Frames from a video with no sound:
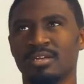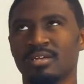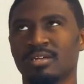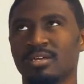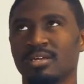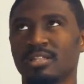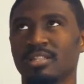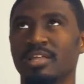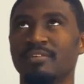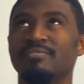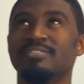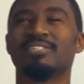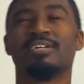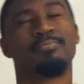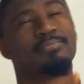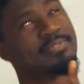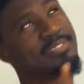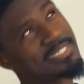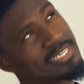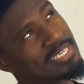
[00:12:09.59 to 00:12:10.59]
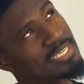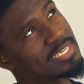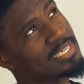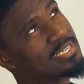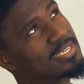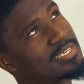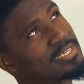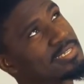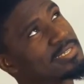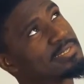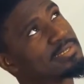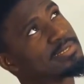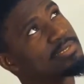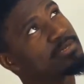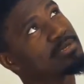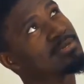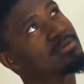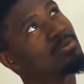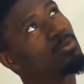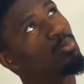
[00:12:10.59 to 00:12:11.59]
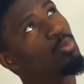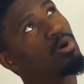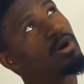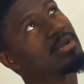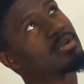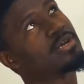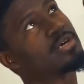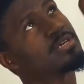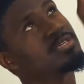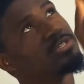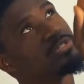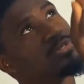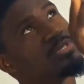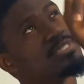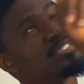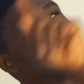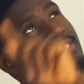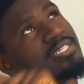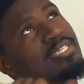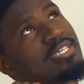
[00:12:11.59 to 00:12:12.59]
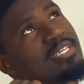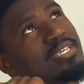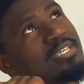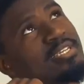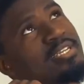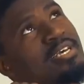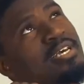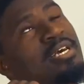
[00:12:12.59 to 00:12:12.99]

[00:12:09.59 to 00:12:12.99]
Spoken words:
11 times 10 is 110.